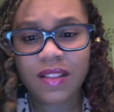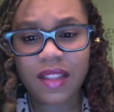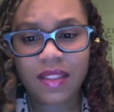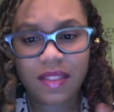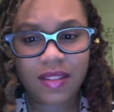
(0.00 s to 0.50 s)

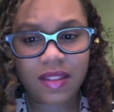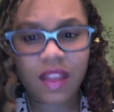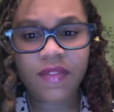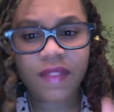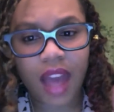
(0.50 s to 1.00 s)
This
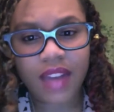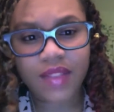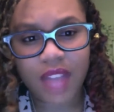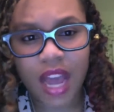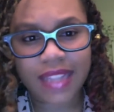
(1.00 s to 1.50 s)
stuff kind of
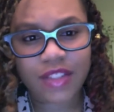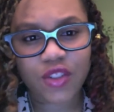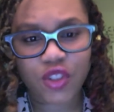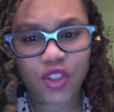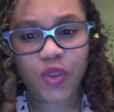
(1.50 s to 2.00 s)
ties
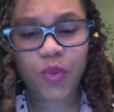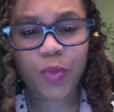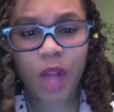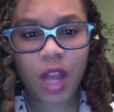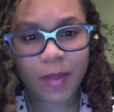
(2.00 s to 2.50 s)
to
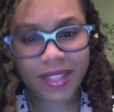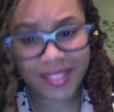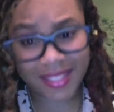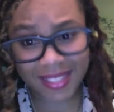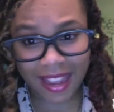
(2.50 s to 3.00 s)
Block B's
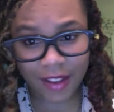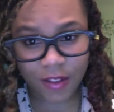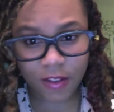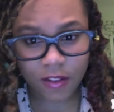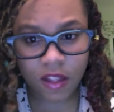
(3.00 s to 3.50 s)

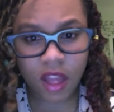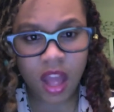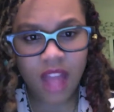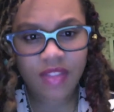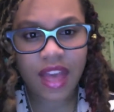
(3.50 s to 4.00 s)
scandal
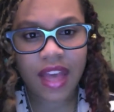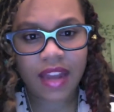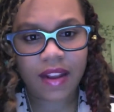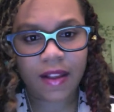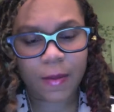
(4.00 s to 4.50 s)
that
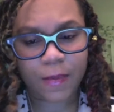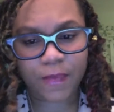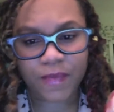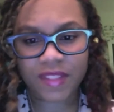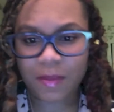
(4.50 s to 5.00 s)

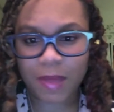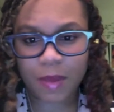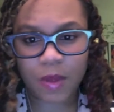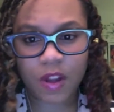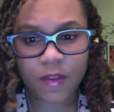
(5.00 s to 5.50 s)
some
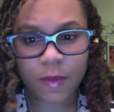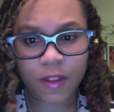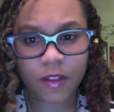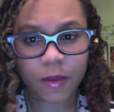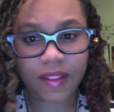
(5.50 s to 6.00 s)
people are
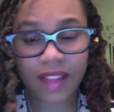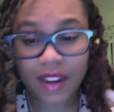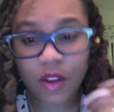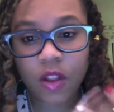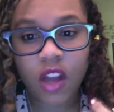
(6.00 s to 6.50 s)
familiar with. I
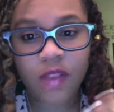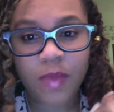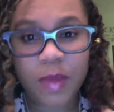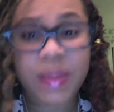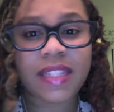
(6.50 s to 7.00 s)
know a lot of
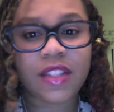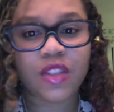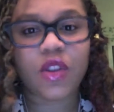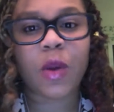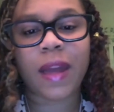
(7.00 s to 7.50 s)
BBCs
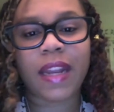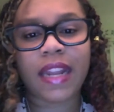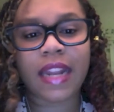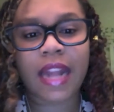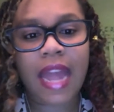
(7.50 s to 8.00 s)
know about it,
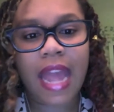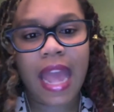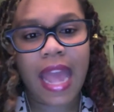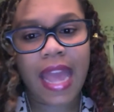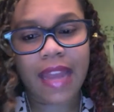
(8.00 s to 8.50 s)

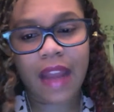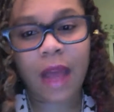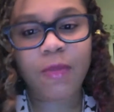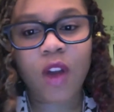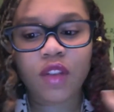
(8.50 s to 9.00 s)
and
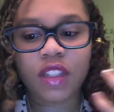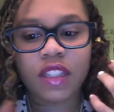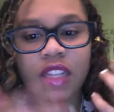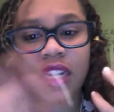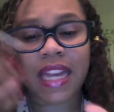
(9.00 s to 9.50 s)
I'm not really
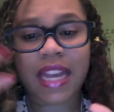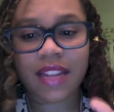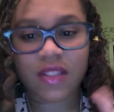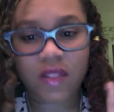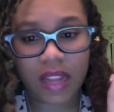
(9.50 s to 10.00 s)
gonna get
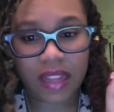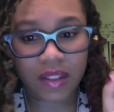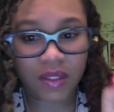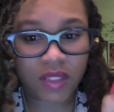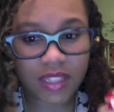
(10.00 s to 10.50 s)
into
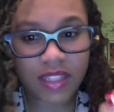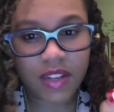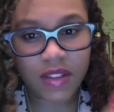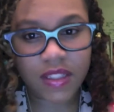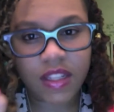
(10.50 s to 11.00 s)
like
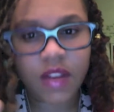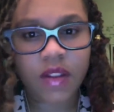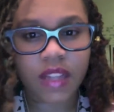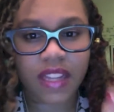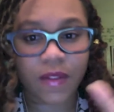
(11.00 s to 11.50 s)
detail.
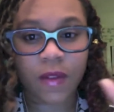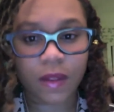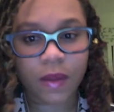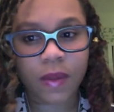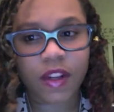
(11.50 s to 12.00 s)
Like if you
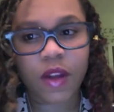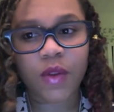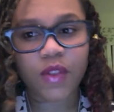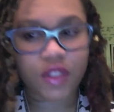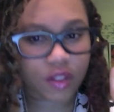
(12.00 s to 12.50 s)
really want to
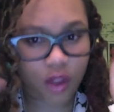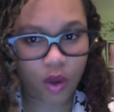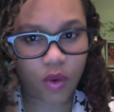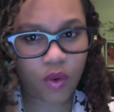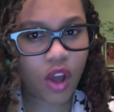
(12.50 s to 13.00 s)
know, just
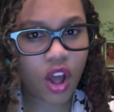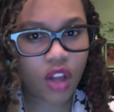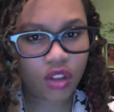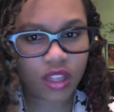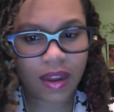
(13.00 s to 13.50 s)
go
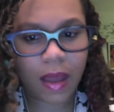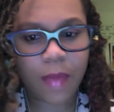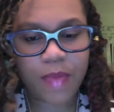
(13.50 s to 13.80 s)
look it up.